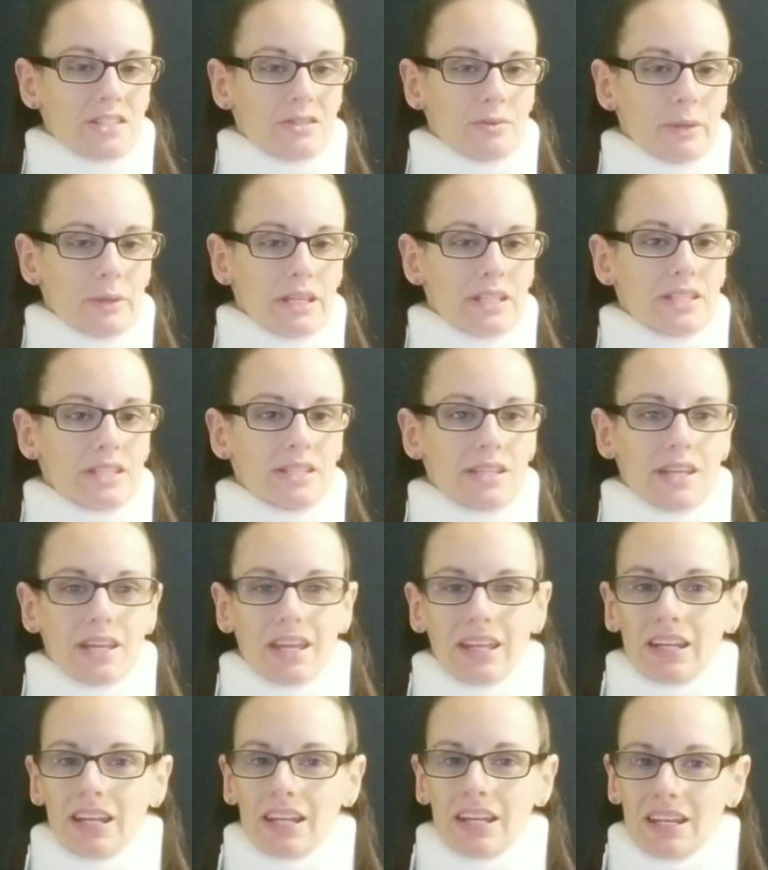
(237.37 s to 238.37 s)
sweet
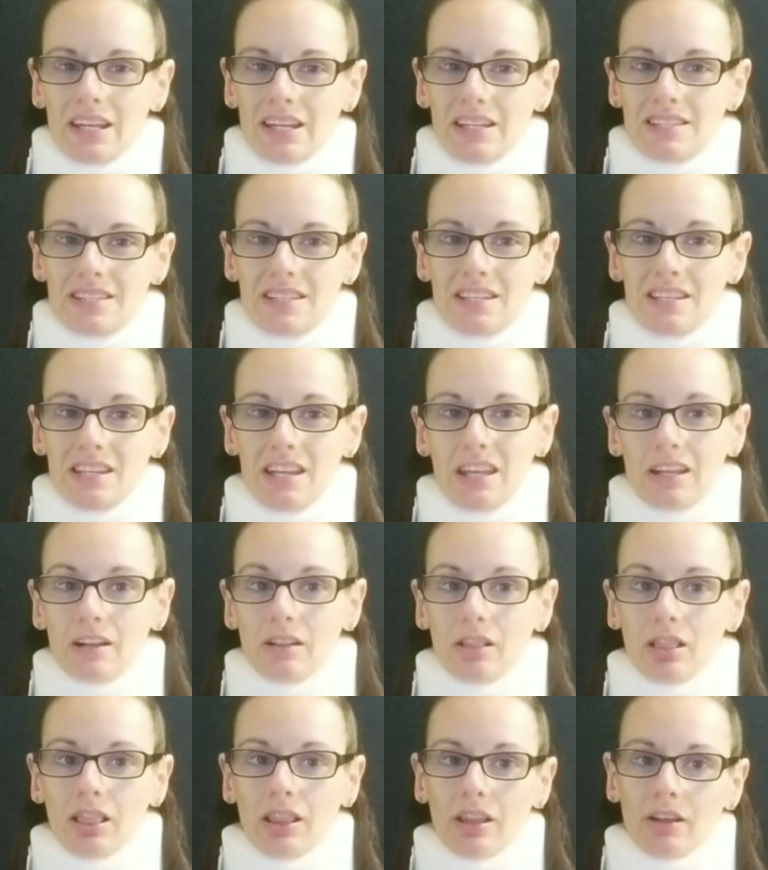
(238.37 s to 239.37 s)
and innocent and a
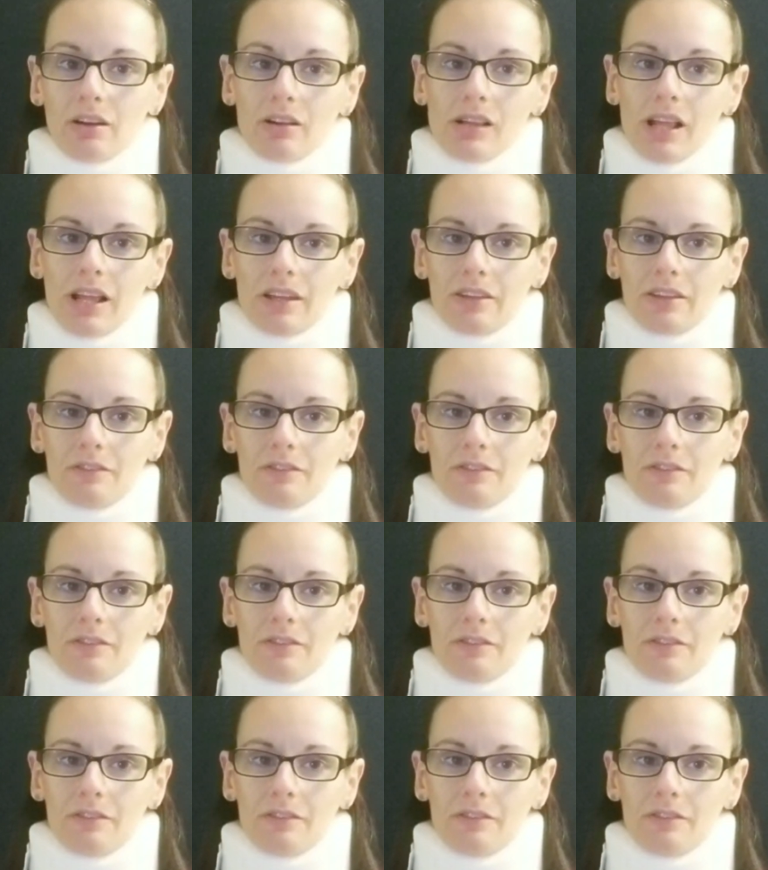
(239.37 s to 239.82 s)
little on the